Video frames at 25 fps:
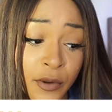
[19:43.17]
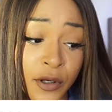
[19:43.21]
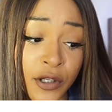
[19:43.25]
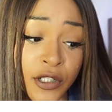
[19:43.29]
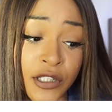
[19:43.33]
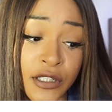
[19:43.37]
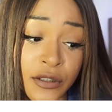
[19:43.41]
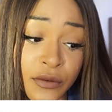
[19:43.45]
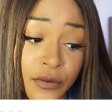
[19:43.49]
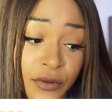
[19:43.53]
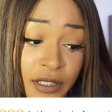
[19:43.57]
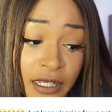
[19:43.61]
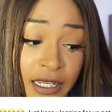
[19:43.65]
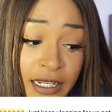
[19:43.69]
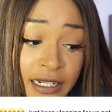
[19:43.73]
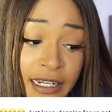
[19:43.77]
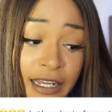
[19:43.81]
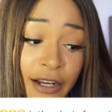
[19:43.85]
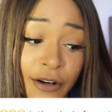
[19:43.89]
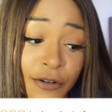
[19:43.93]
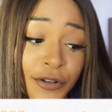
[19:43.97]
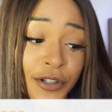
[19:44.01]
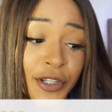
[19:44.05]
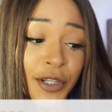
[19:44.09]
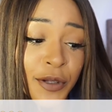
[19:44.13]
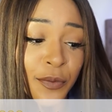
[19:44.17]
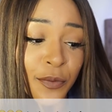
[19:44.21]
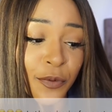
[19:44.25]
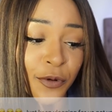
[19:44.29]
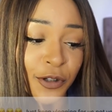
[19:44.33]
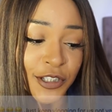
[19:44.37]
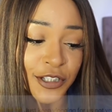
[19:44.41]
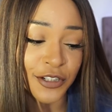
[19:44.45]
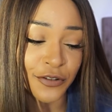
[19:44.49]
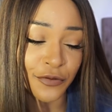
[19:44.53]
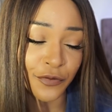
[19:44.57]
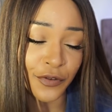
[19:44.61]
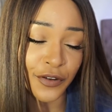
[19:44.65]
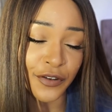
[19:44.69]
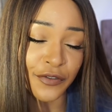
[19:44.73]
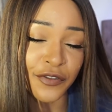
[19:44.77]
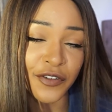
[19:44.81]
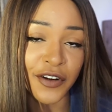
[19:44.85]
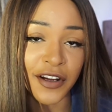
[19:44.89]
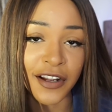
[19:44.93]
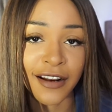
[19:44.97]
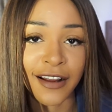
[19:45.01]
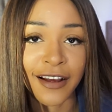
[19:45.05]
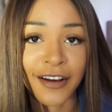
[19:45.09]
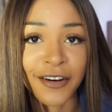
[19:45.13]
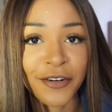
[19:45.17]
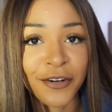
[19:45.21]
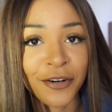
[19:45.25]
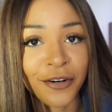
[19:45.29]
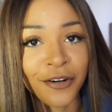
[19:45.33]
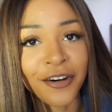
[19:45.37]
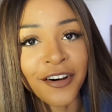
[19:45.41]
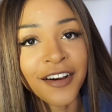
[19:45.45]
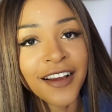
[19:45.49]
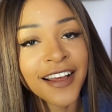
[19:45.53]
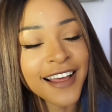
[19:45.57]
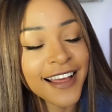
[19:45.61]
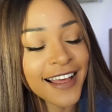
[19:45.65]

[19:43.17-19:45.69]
but until then, I will keep watching for an alcohol.